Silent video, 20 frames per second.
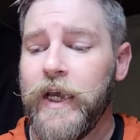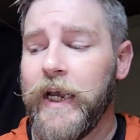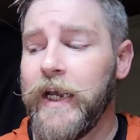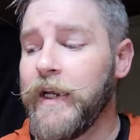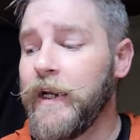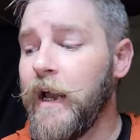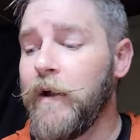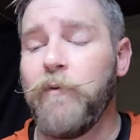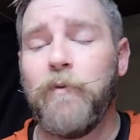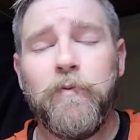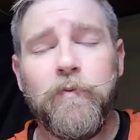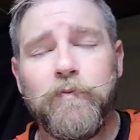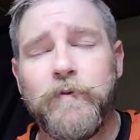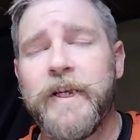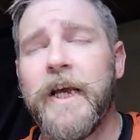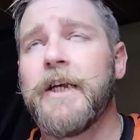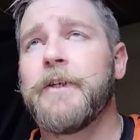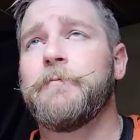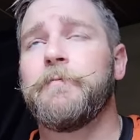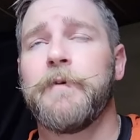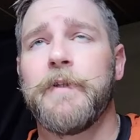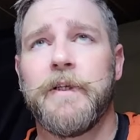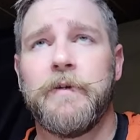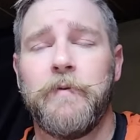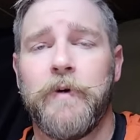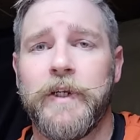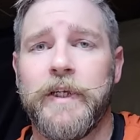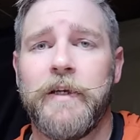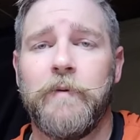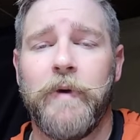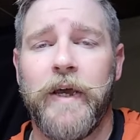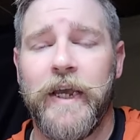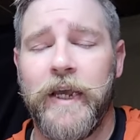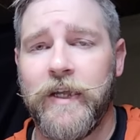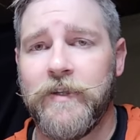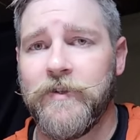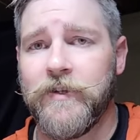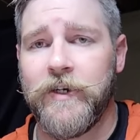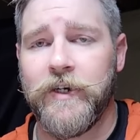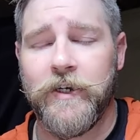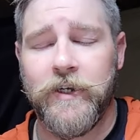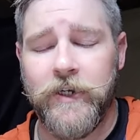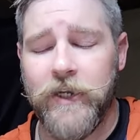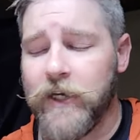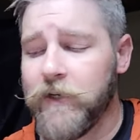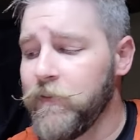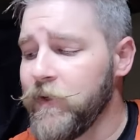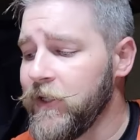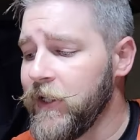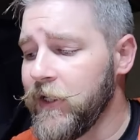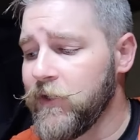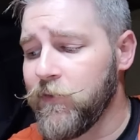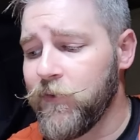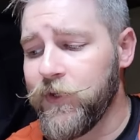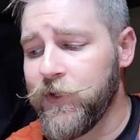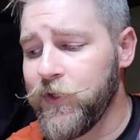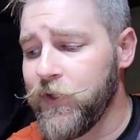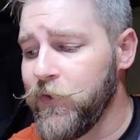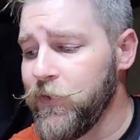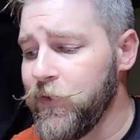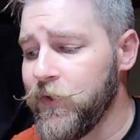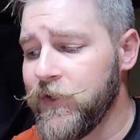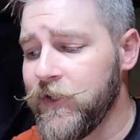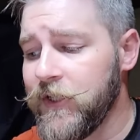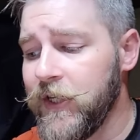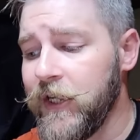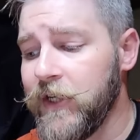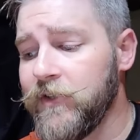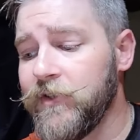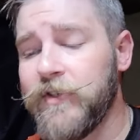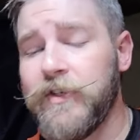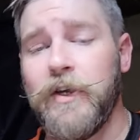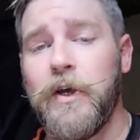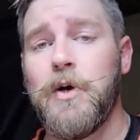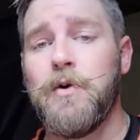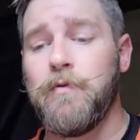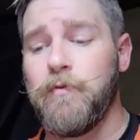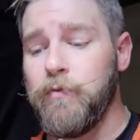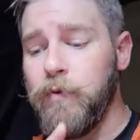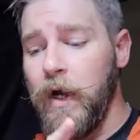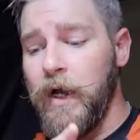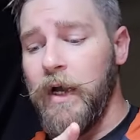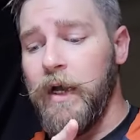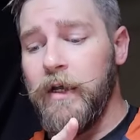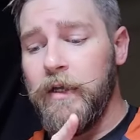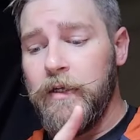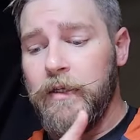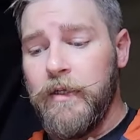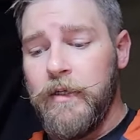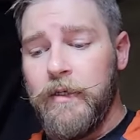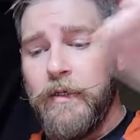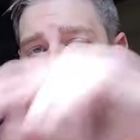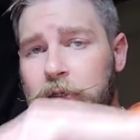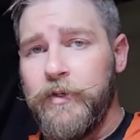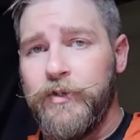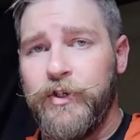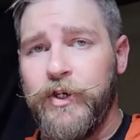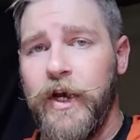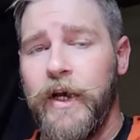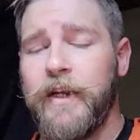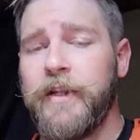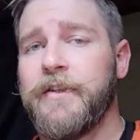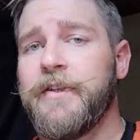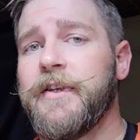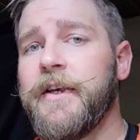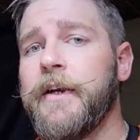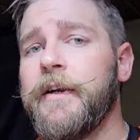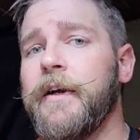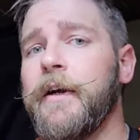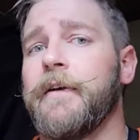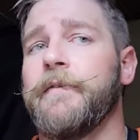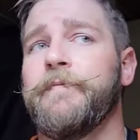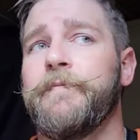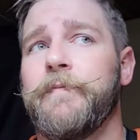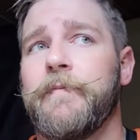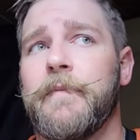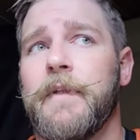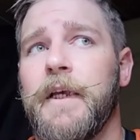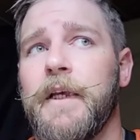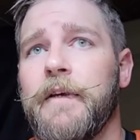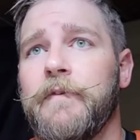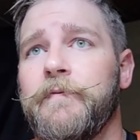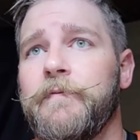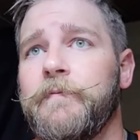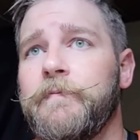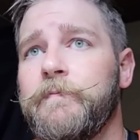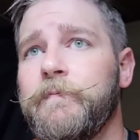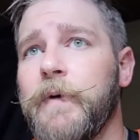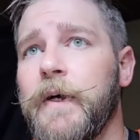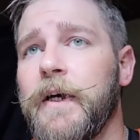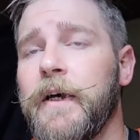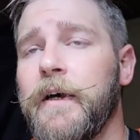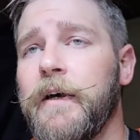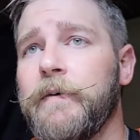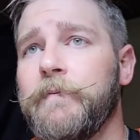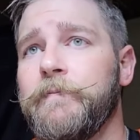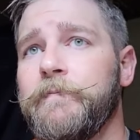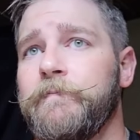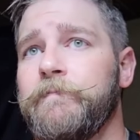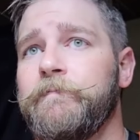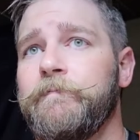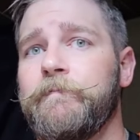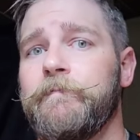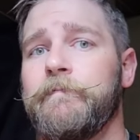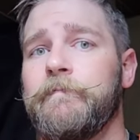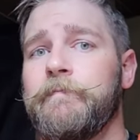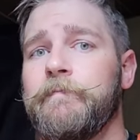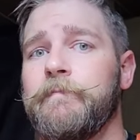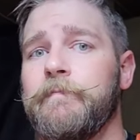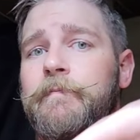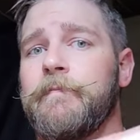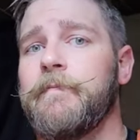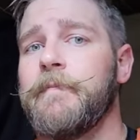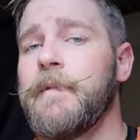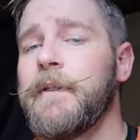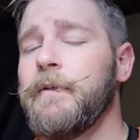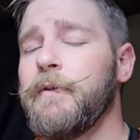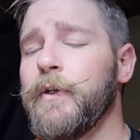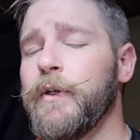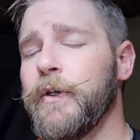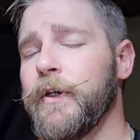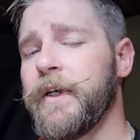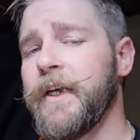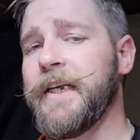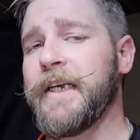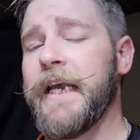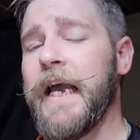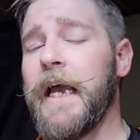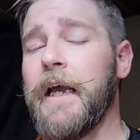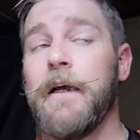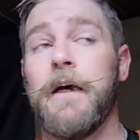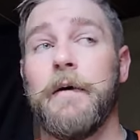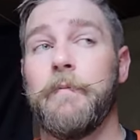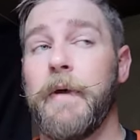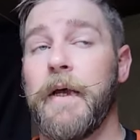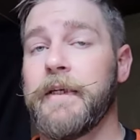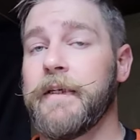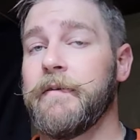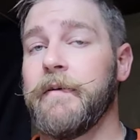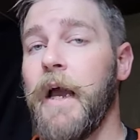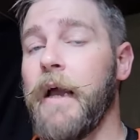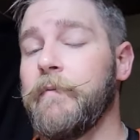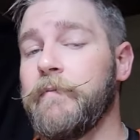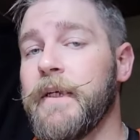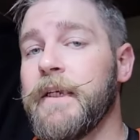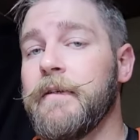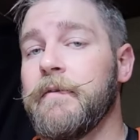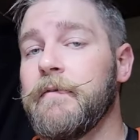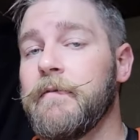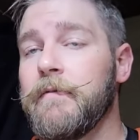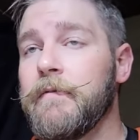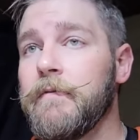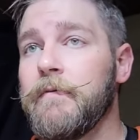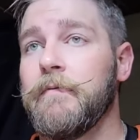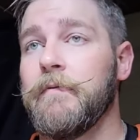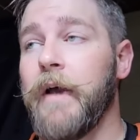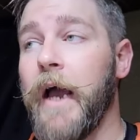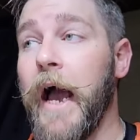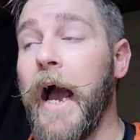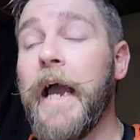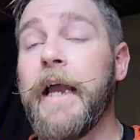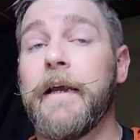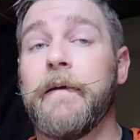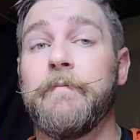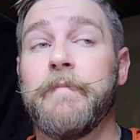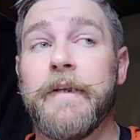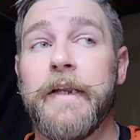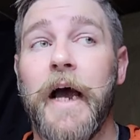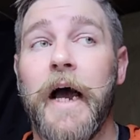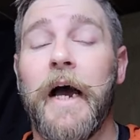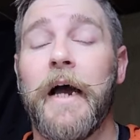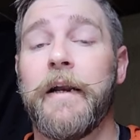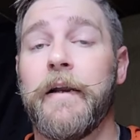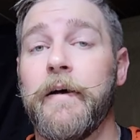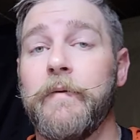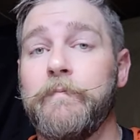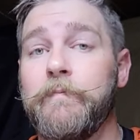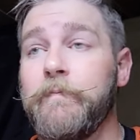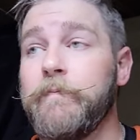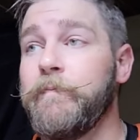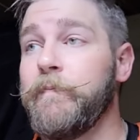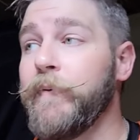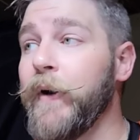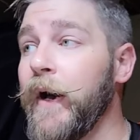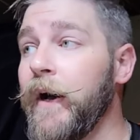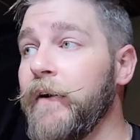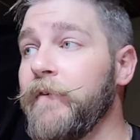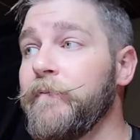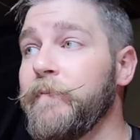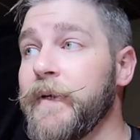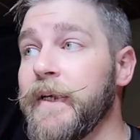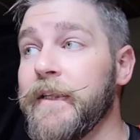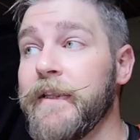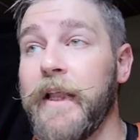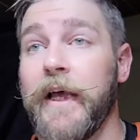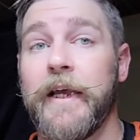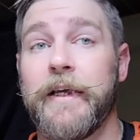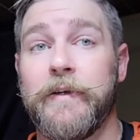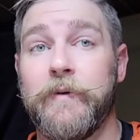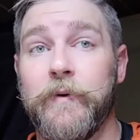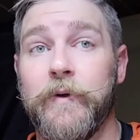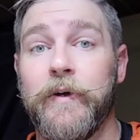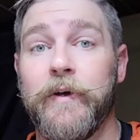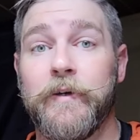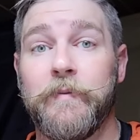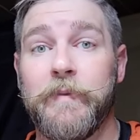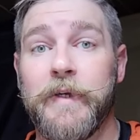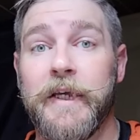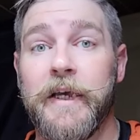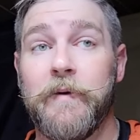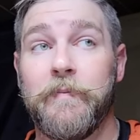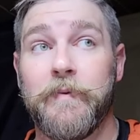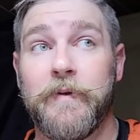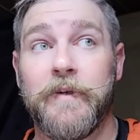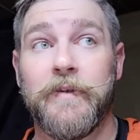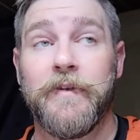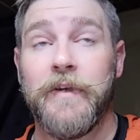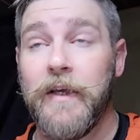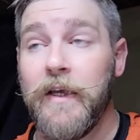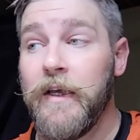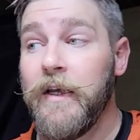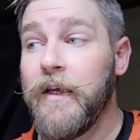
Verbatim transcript: and I desperately want to get my hands on an Enigma. That's one of the coolest things. So, uh, John and Sarah, if you're um, you to hook a guy up, I, I mean, I am not above being like, you want to hook me up? Because